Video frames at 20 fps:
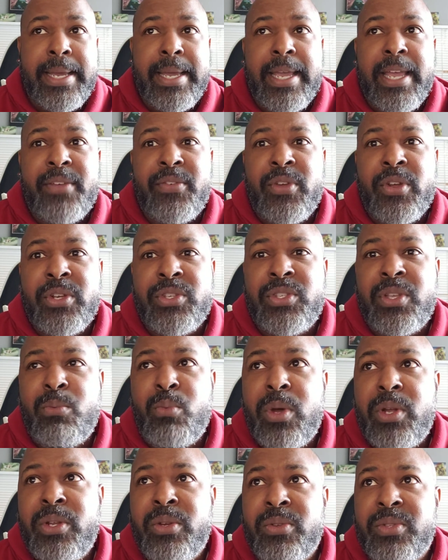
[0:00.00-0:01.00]
If you're
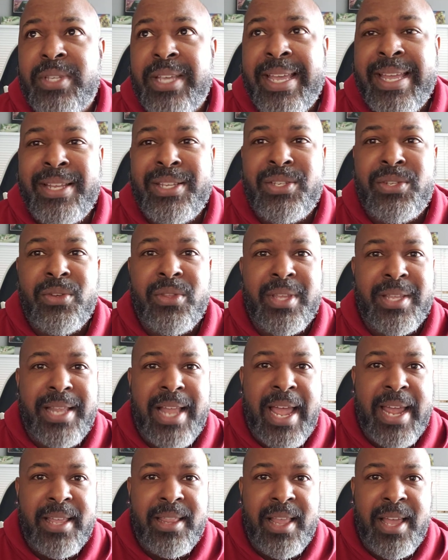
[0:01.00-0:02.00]
someone who's into the
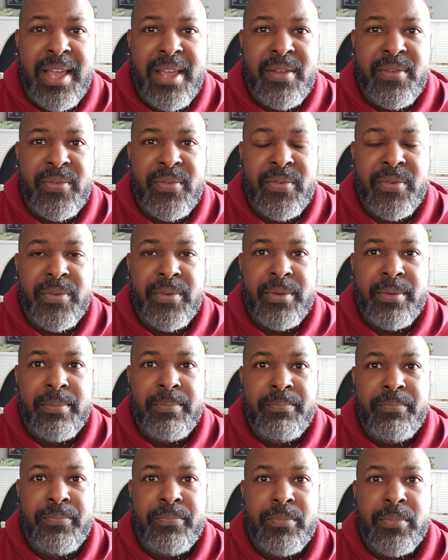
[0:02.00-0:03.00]
nightlife,
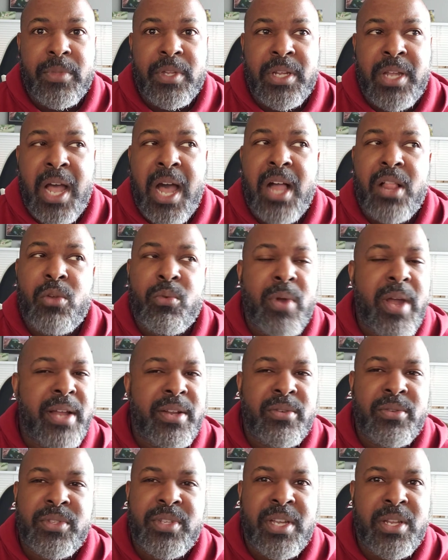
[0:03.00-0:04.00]

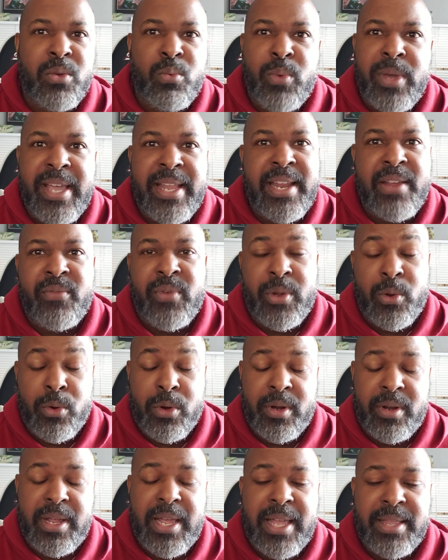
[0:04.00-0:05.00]
Colorado is going to win every,
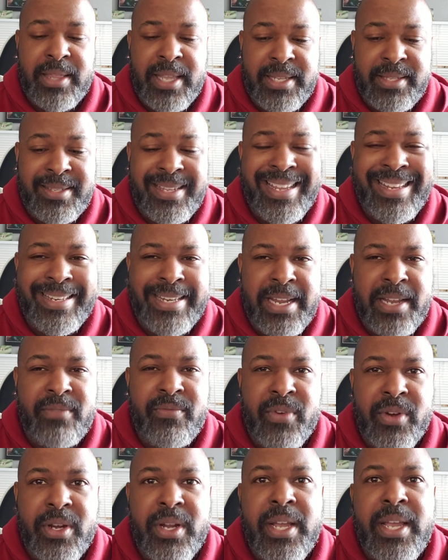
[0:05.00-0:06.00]
or let's say
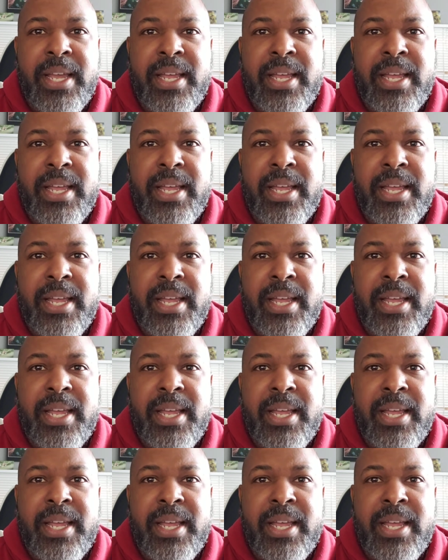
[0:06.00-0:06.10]
Denver.